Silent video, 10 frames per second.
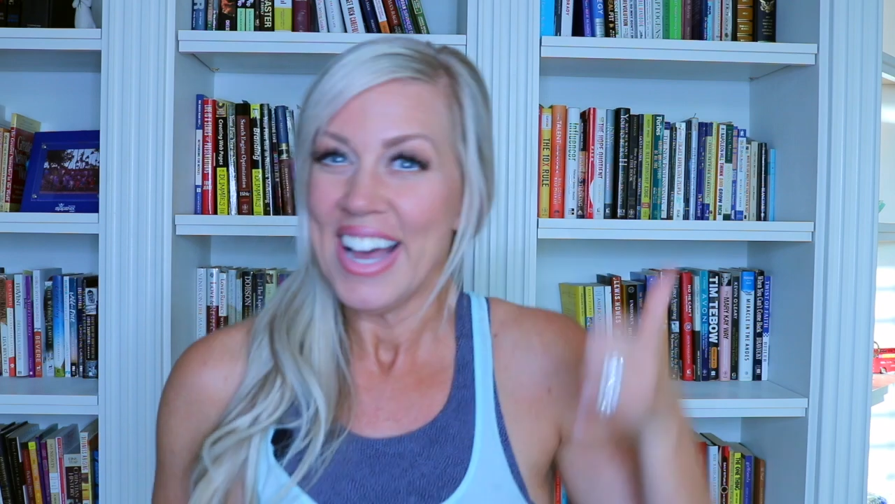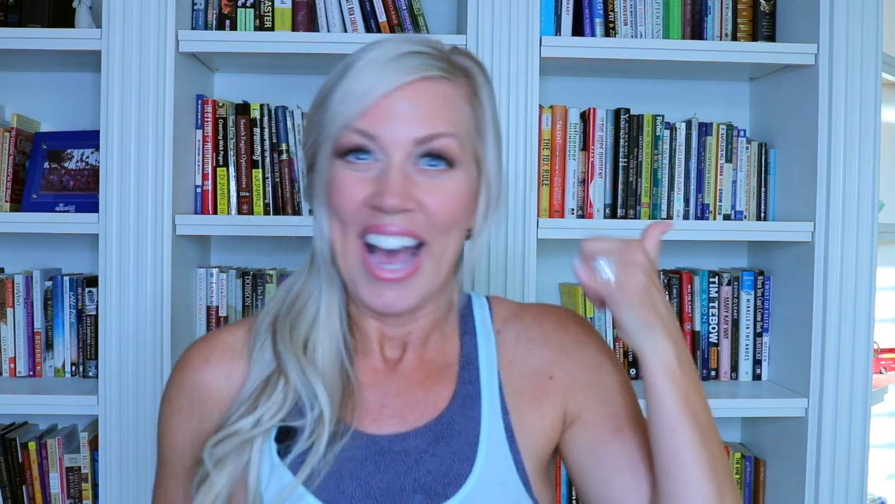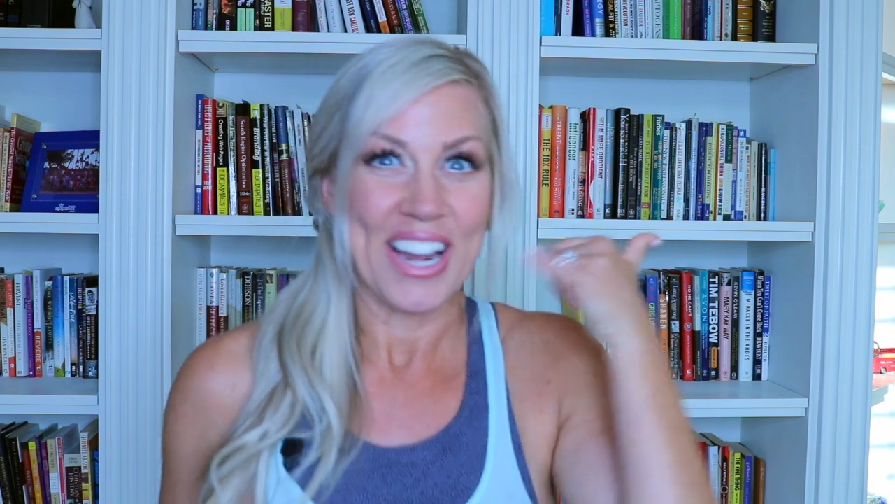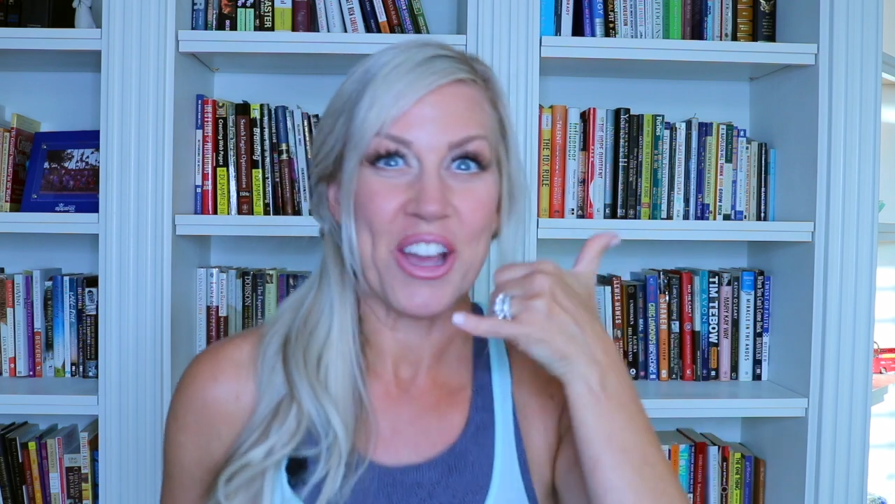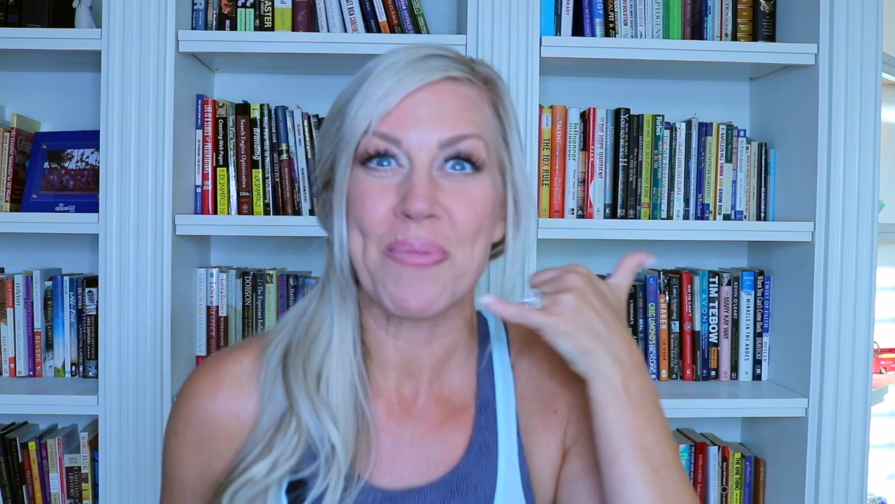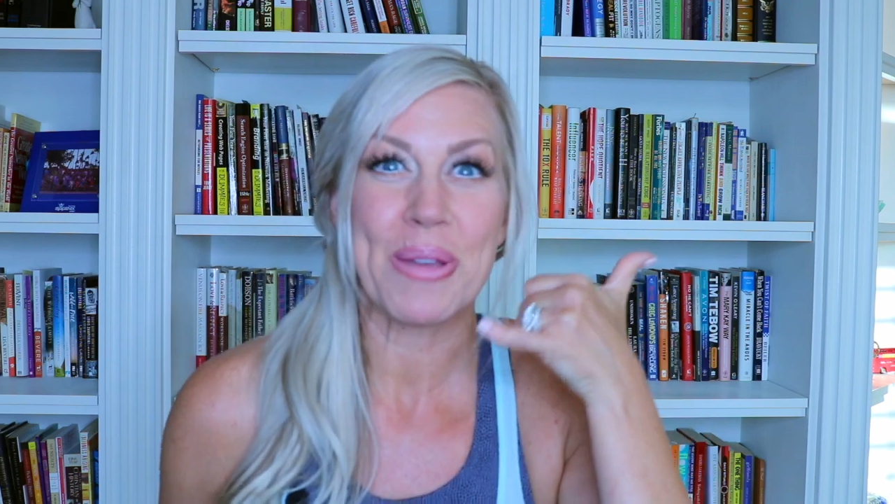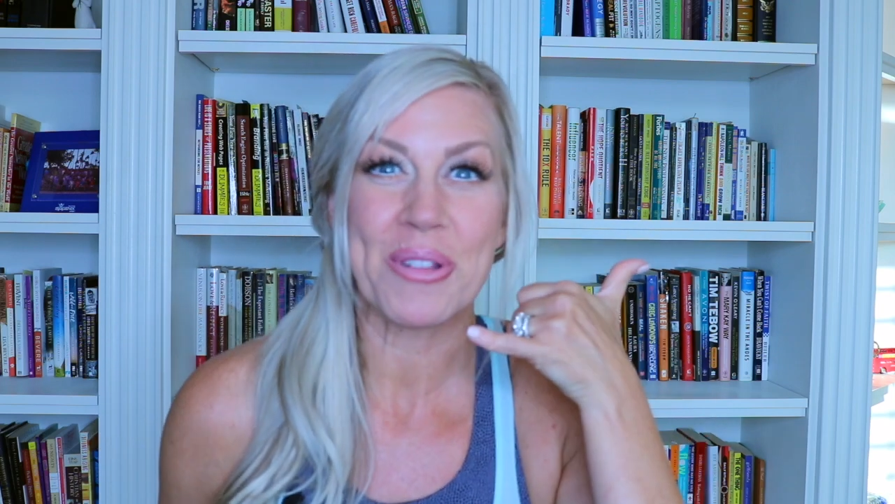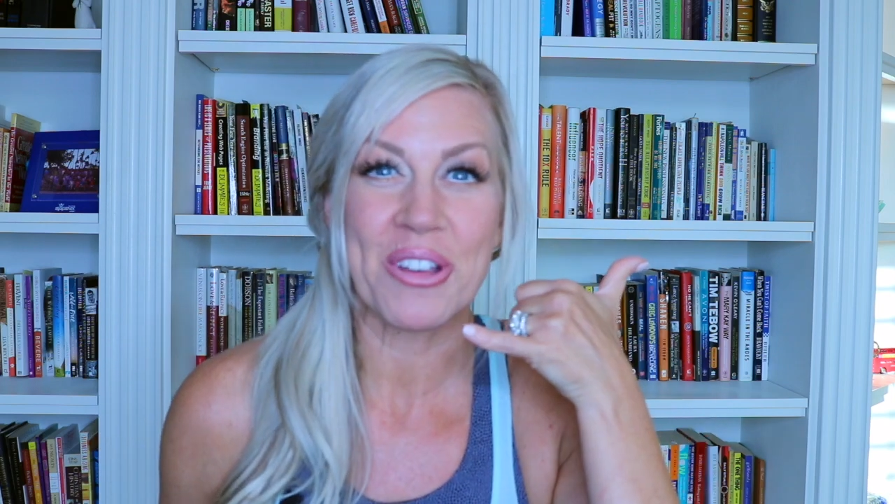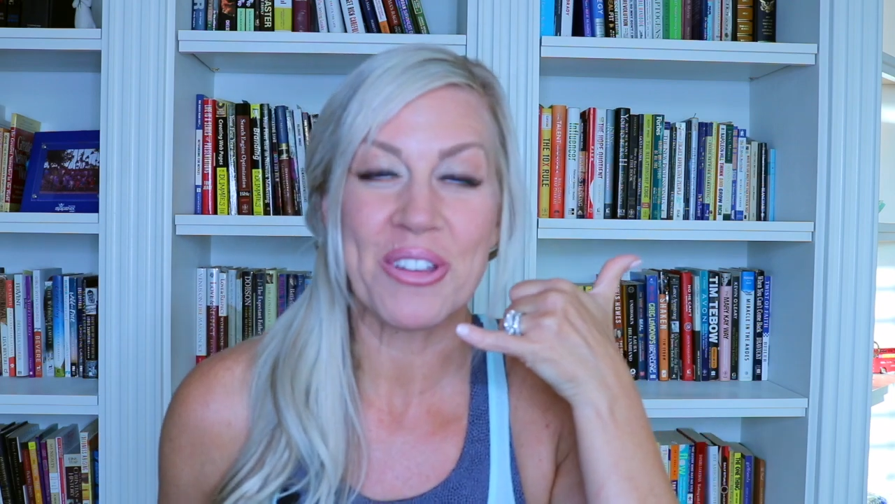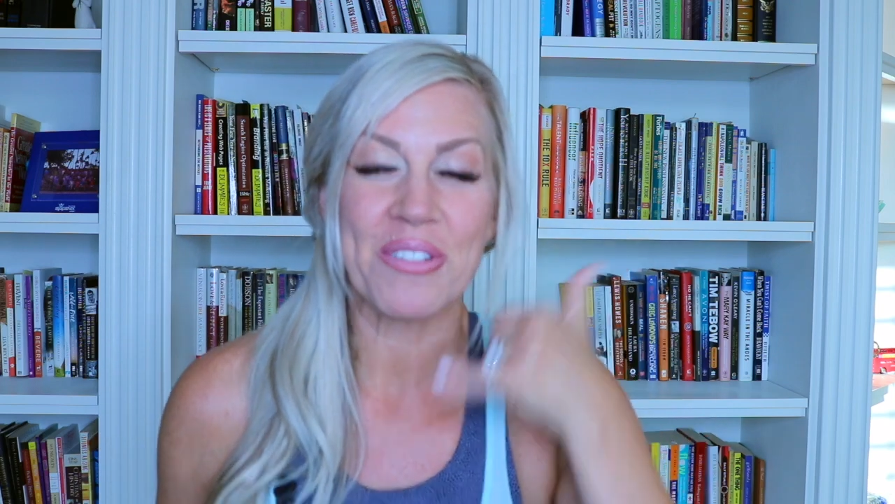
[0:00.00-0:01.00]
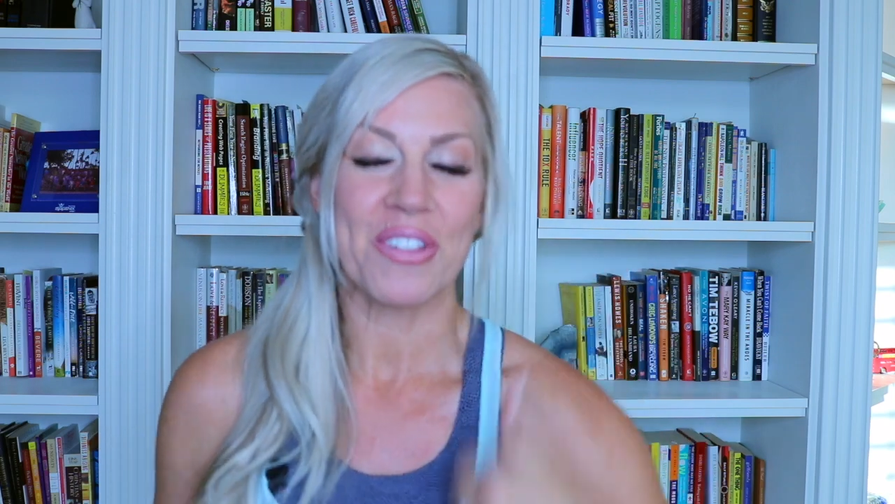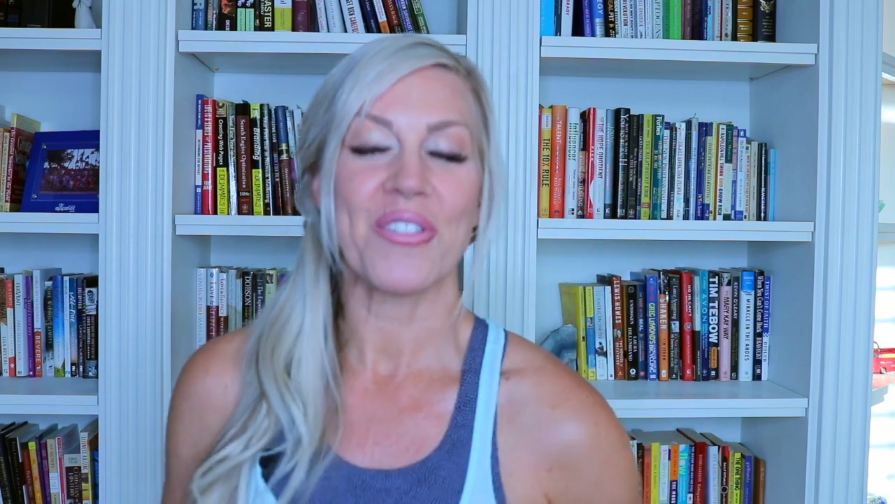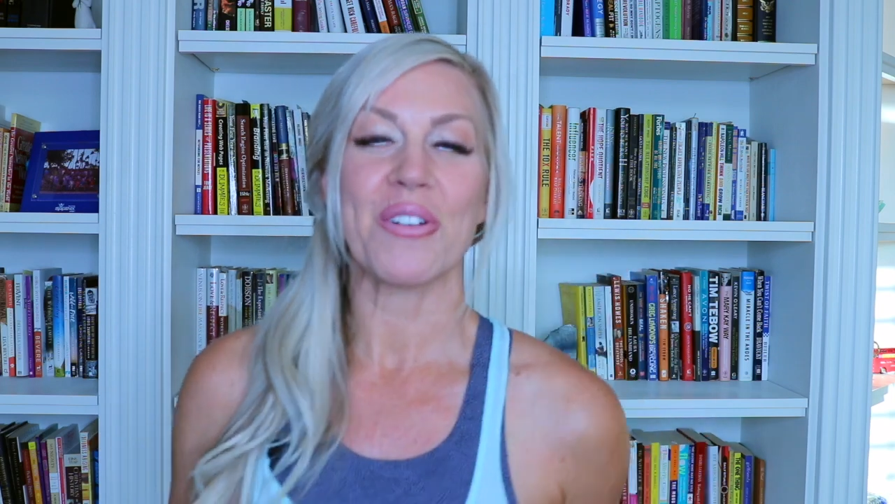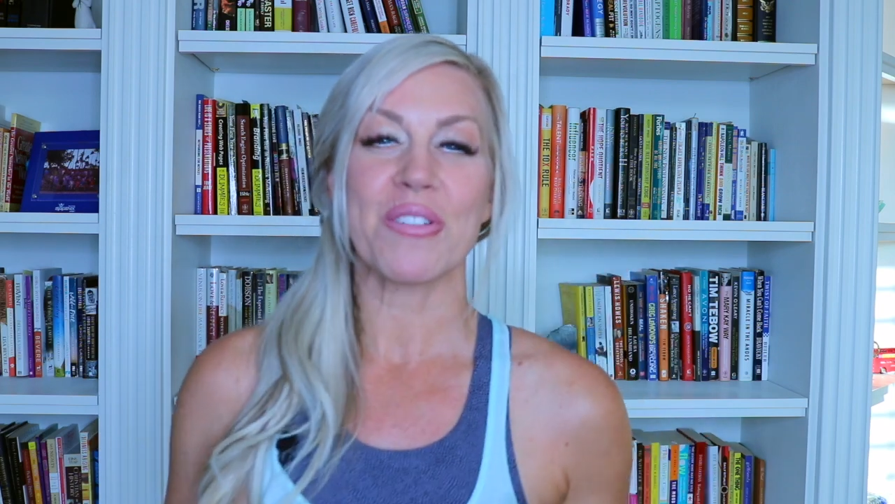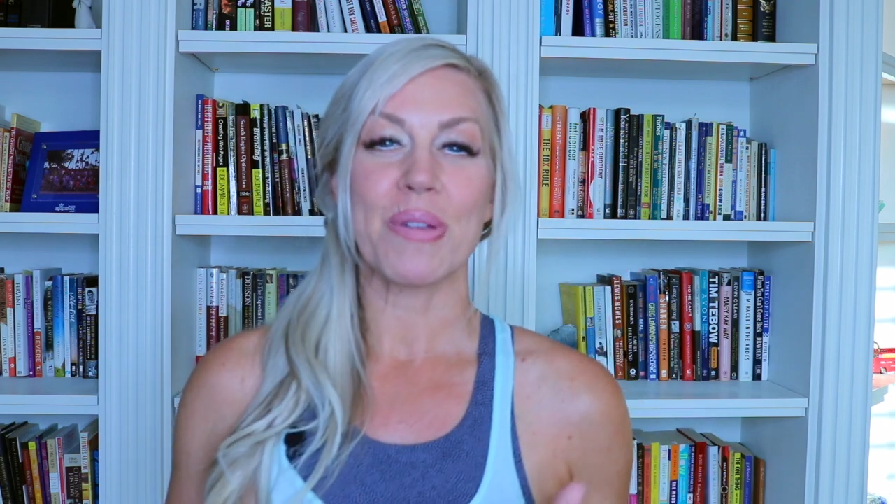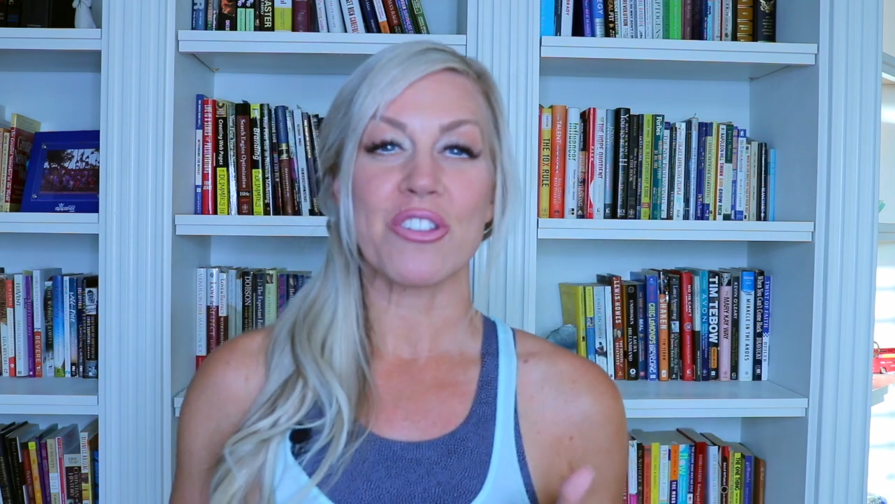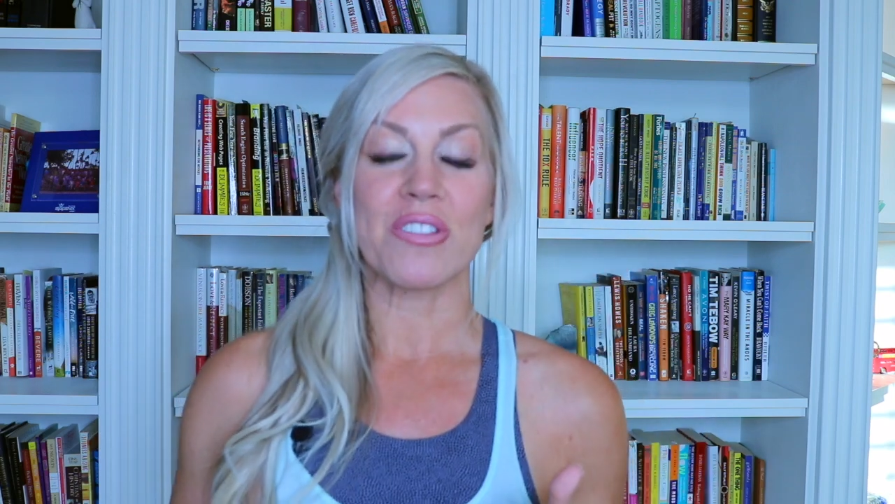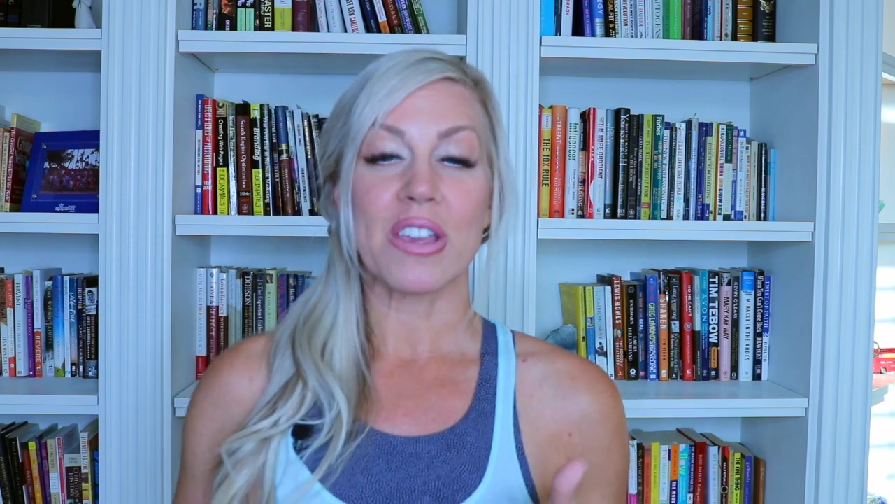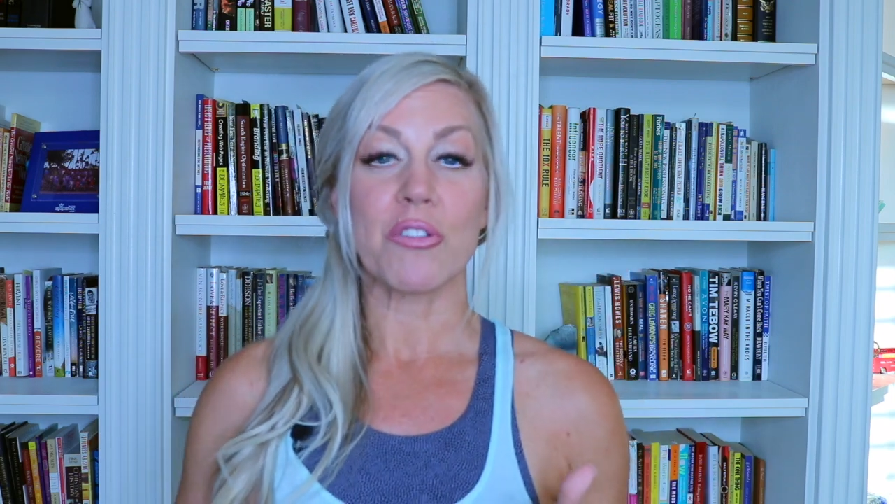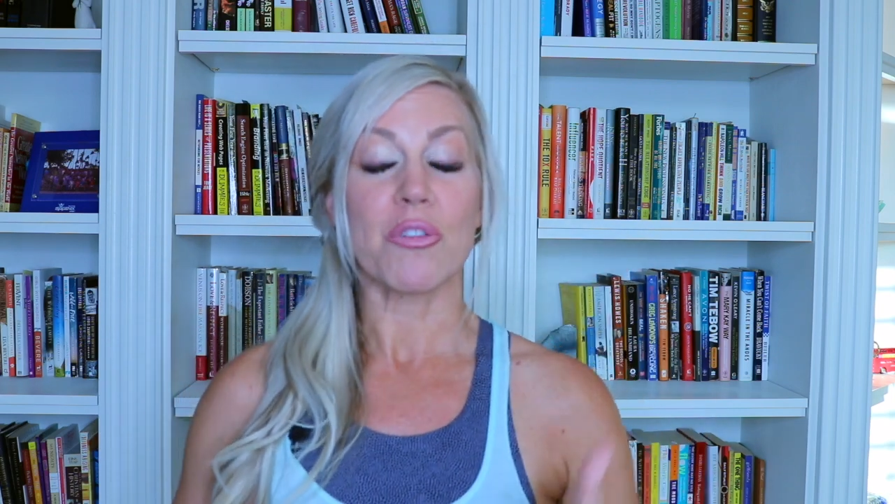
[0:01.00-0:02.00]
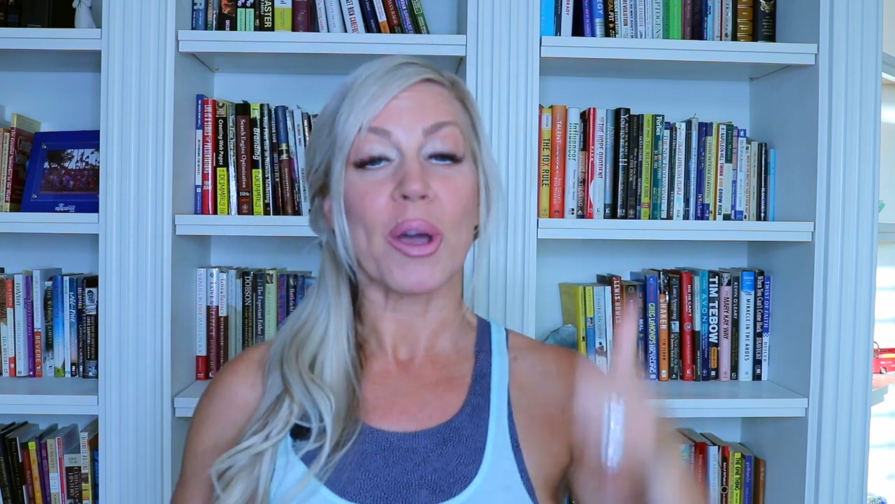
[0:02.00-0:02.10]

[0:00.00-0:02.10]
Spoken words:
I know people don't use the phone as much as they used to,